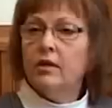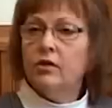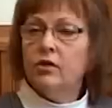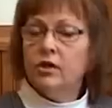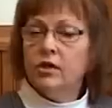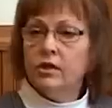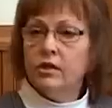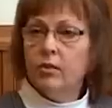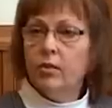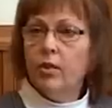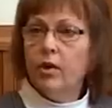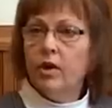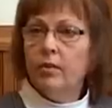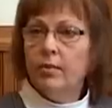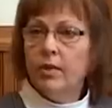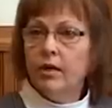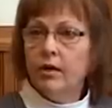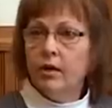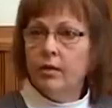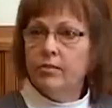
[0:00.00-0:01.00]
It's just that when
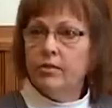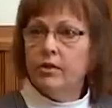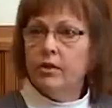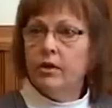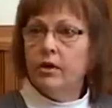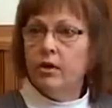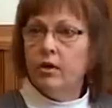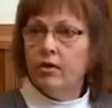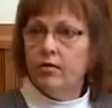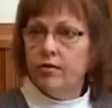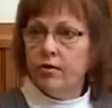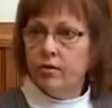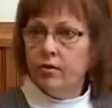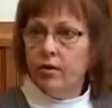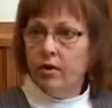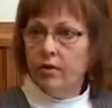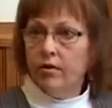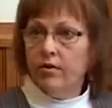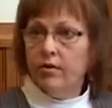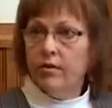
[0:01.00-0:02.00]
it becomes an
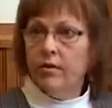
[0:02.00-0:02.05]
overgrowth.